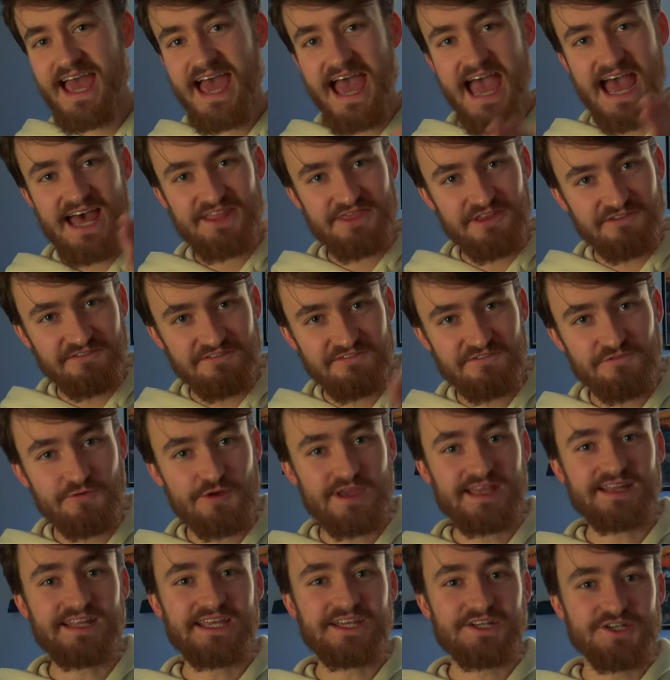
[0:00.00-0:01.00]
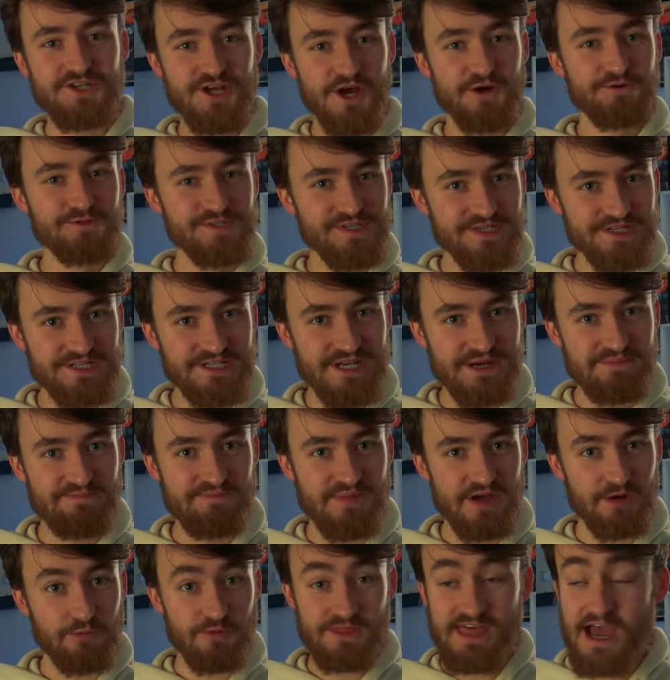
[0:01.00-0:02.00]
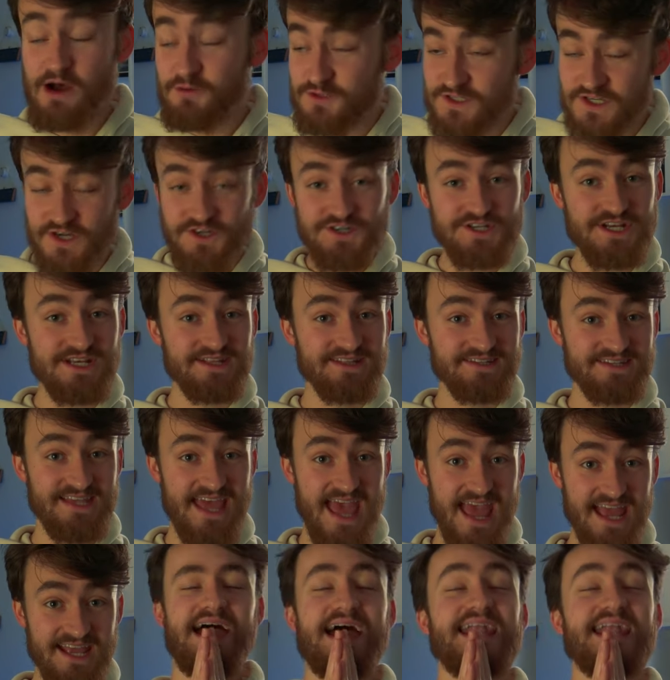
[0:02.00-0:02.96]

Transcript: at the freely chosen number without touching the deck.